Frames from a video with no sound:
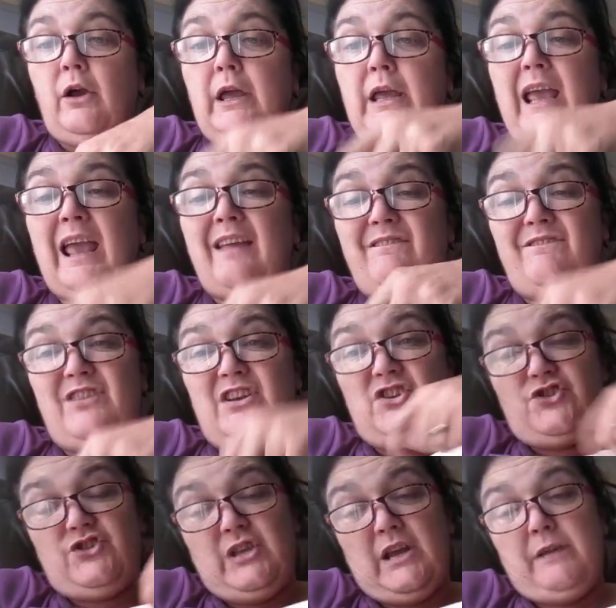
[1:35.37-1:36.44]
I can
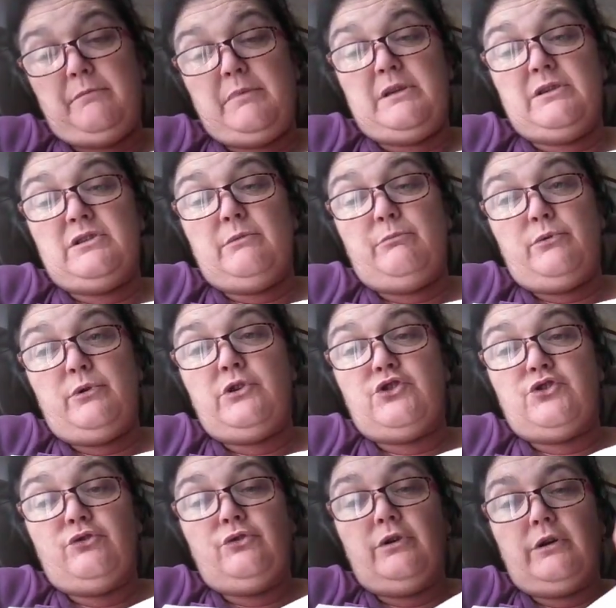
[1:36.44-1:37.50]
finish that because I'm pretty
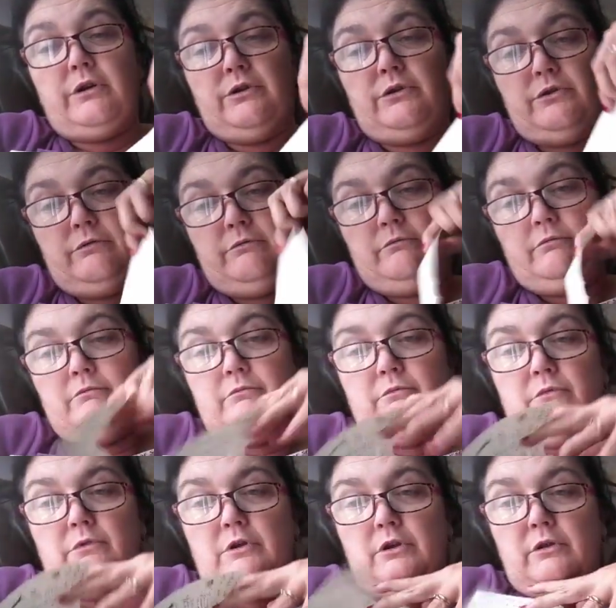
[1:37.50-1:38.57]
sure I can
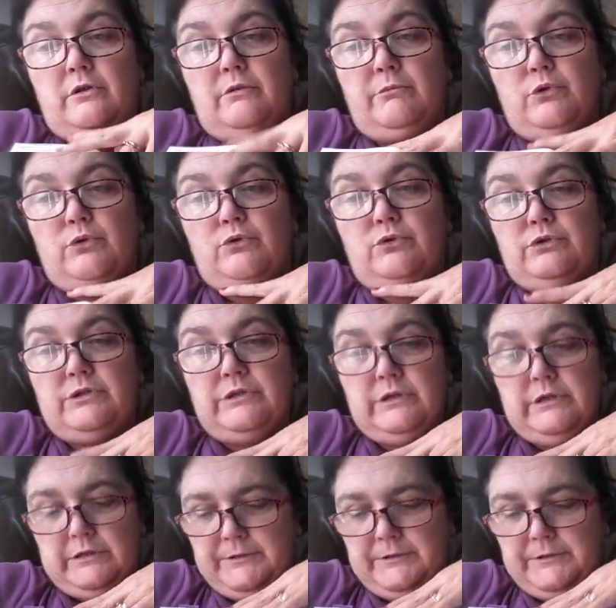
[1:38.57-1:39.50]
know the moods.